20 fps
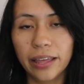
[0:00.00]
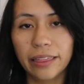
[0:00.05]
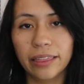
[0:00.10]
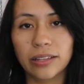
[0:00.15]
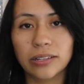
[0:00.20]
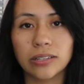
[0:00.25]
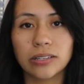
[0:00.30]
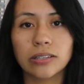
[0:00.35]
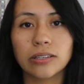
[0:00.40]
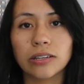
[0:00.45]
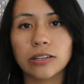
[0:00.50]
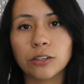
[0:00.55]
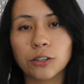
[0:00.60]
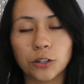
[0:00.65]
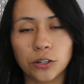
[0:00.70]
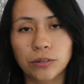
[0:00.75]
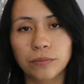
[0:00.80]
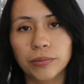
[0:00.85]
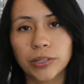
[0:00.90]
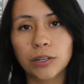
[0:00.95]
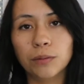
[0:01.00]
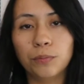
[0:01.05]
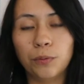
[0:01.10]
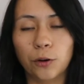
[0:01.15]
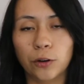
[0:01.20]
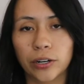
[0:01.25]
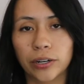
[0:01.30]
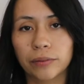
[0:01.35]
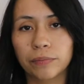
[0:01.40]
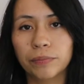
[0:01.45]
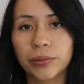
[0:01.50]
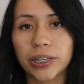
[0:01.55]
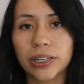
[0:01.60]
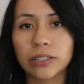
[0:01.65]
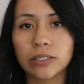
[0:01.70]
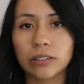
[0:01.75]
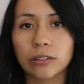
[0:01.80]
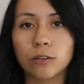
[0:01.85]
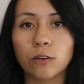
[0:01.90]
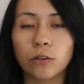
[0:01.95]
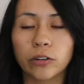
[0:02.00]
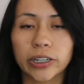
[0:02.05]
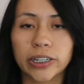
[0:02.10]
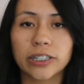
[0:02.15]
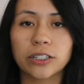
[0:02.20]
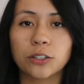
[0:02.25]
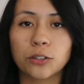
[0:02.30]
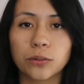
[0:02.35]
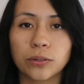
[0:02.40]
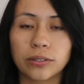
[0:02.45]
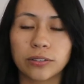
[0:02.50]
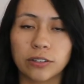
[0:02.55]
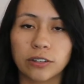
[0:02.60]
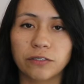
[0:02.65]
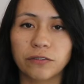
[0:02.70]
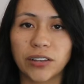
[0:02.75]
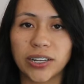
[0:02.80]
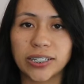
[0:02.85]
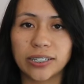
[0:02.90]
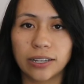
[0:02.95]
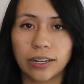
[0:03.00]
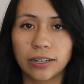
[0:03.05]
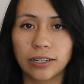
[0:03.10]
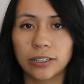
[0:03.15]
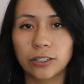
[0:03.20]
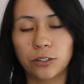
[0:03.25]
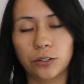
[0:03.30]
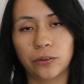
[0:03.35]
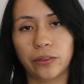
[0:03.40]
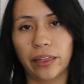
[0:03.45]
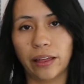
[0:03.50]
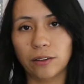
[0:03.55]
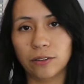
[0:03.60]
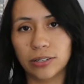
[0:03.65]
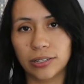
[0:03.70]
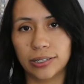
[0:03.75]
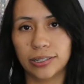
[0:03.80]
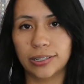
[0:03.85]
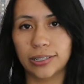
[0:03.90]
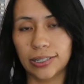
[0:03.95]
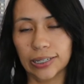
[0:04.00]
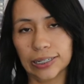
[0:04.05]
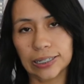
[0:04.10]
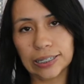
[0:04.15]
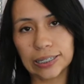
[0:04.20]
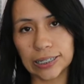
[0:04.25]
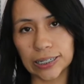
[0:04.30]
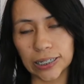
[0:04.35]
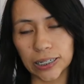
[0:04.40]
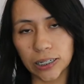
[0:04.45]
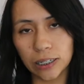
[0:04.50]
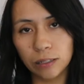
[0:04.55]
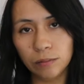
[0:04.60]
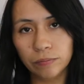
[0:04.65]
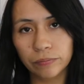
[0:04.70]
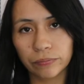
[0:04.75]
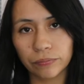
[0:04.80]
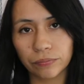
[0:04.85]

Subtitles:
This is extremely important because according to a survey done in 2016,